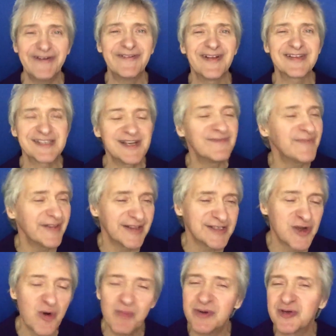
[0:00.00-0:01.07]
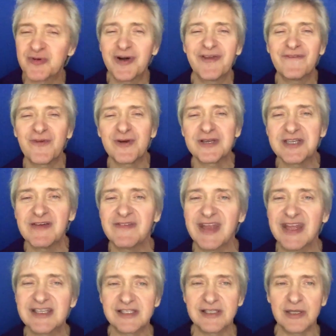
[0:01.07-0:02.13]
that's something that's open 24 7.
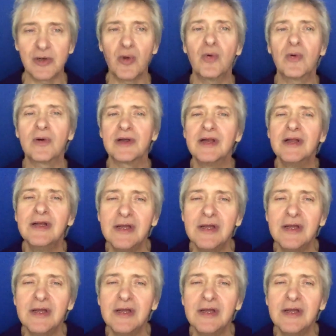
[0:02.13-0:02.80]
That's the Lord.